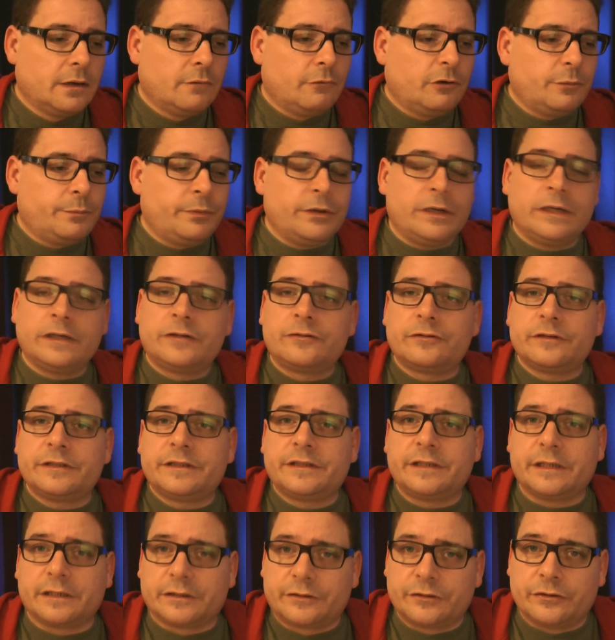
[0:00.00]
Would be
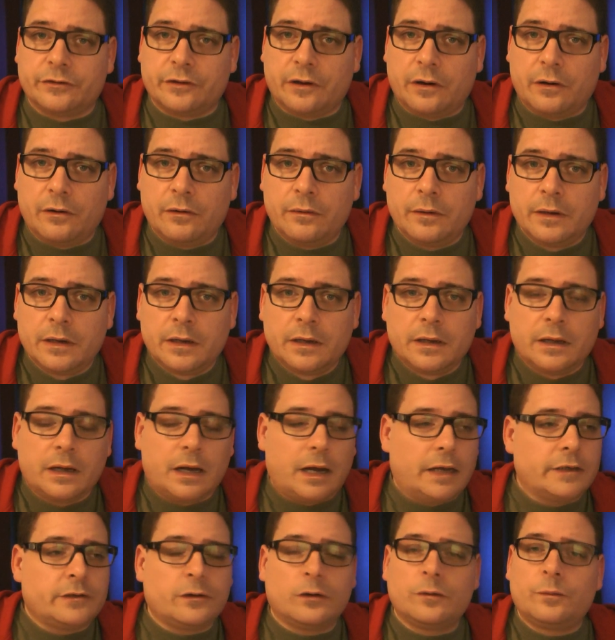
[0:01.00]
interesting to know.
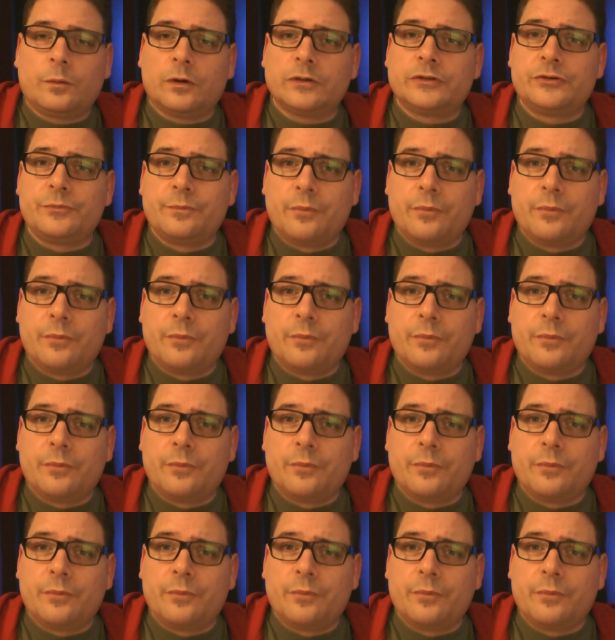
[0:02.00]
I don't want